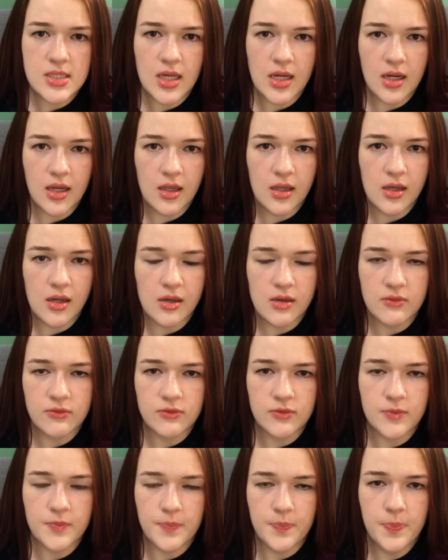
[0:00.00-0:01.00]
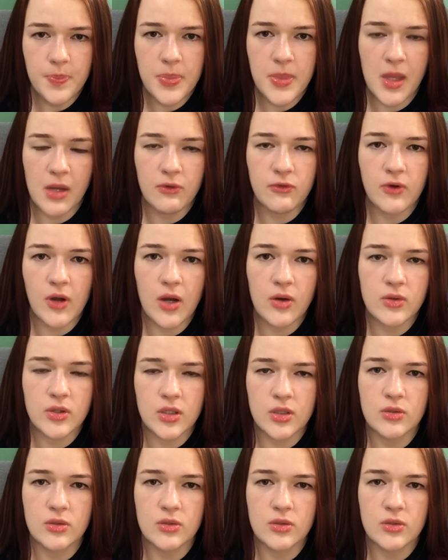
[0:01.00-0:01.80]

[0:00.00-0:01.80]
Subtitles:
that I have found,